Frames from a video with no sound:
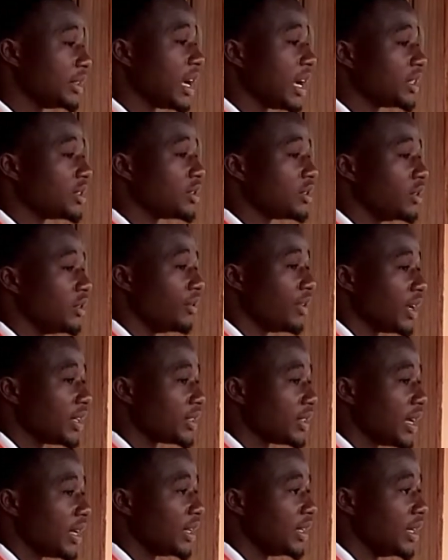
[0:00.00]
that you
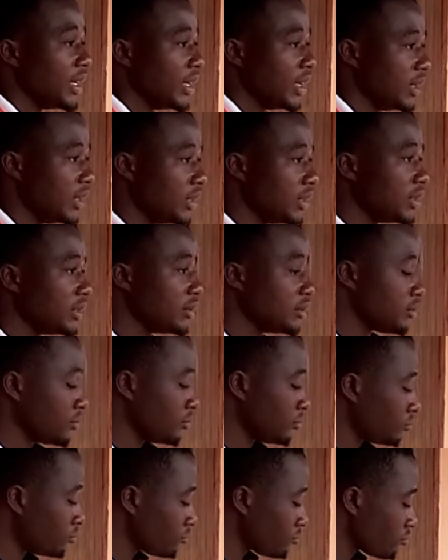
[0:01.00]
invested in
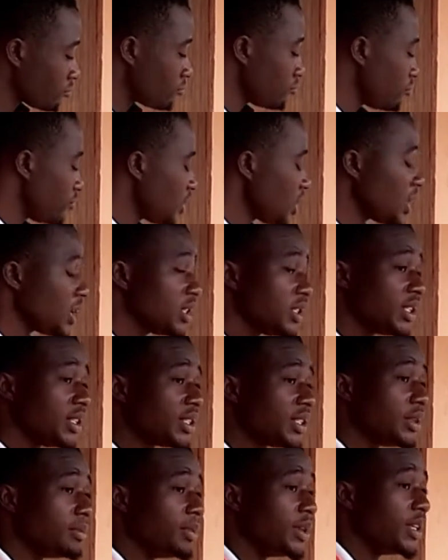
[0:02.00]

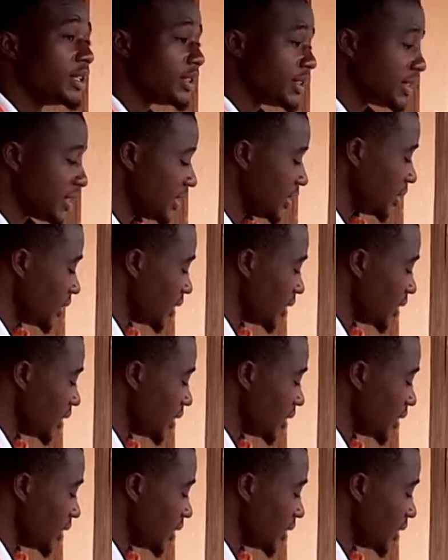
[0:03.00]
GCB is z.